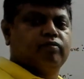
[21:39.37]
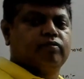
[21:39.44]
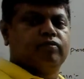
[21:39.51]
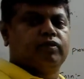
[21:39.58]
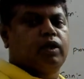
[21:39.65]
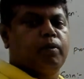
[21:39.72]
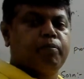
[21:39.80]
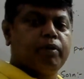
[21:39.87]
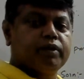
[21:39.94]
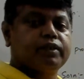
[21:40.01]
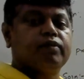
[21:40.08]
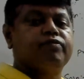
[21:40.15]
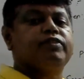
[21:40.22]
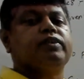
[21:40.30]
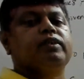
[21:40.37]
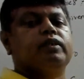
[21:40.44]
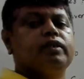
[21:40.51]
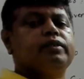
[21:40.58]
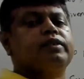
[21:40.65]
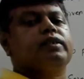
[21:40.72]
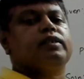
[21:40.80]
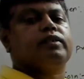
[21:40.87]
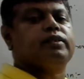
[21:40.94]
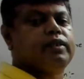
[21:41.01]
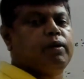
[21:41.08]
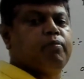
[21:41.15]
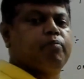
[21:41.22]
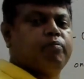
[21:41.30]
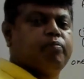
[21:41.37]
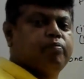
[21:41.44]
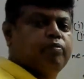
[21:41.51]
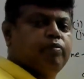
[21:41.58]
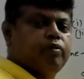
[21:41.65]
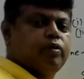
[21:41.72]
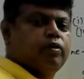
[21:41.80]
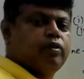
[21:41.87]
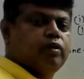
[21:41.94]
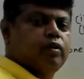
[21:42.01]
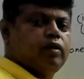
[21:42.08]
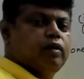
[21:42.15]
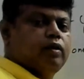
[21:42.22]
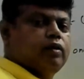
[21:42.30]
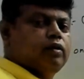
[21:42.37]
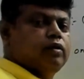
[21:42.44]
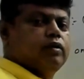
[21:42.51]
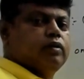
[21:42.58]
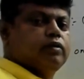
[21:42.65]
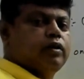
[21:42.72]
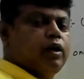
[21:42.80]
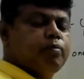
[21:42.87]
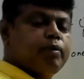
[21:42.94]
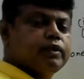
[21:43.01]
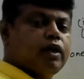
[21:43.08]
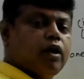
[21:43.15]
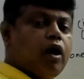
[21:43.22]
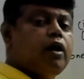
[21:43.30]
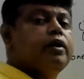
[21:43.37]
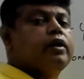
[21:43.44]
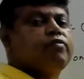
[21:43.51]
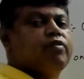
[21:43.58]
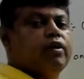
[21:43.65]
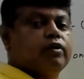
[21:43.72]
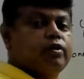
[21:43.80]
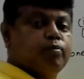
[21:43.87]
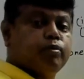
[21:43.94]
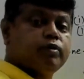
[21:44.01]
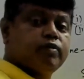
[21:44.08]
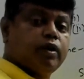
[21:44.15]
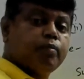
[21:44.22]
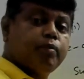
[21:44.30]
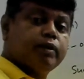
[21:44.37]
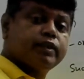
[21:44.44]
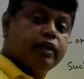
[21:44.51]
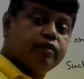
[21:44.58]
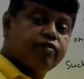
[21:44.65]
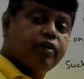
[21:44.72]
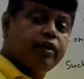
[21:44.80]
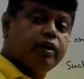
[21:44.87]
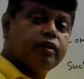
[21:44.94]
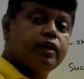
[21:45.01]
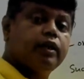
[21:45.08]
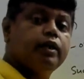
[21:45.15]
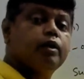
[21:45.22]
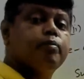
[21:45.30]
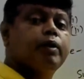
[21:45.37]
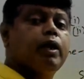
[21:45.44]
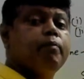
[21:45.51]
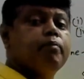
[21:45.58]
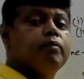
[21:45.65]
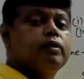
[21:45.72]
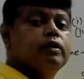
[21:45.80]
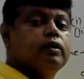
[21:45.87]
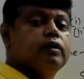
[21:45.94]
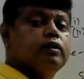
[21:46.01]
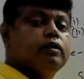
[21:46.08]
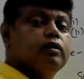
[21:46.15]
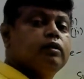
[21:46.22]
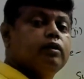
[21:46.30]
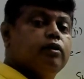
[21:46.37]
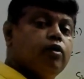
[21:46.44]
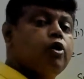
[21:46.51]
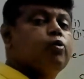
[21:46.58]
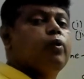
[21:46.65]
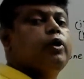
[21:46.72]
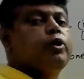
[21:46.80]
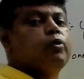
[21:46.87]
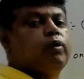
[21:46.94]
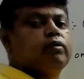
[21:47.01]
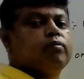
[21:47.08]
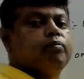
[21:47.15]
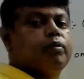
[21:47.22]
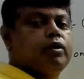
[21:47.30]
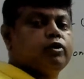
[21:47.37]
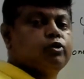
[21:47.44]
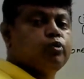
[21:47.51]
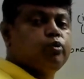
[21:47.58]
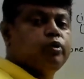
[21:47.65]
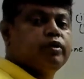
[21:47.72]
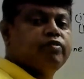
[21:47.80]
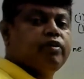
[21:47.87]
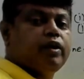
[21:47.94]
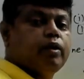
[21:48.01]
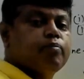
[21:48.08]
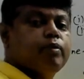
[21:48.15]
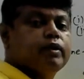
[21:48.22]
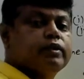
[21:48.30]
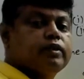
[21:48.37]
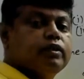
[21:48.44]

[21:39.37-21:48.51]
The number itself is same. The numbers are not different. Suppose the numbers are different, then it will become not one to one, because two different numbers.